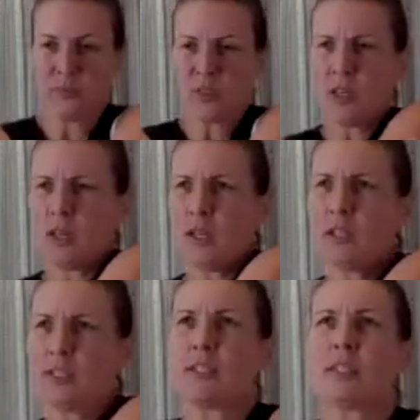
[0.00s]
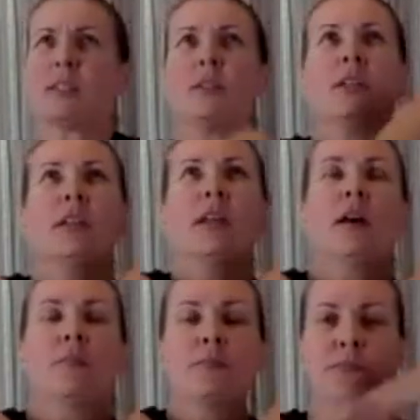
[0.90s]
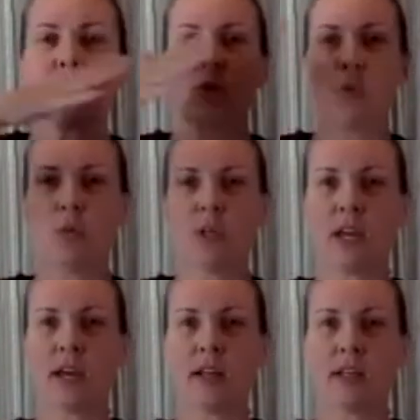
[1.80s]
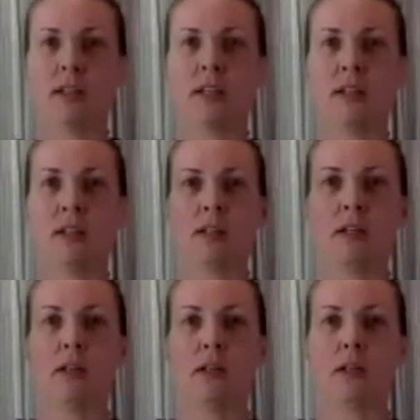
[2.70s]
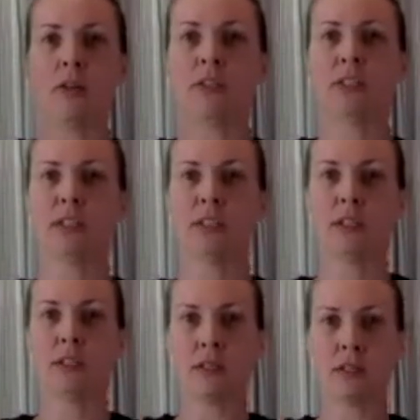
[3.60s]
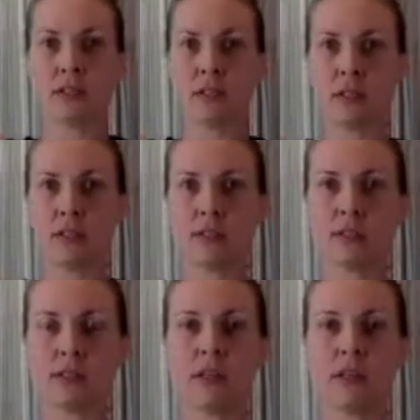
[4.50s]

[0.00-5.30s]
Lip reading: And let's see that we want to add in, we did this.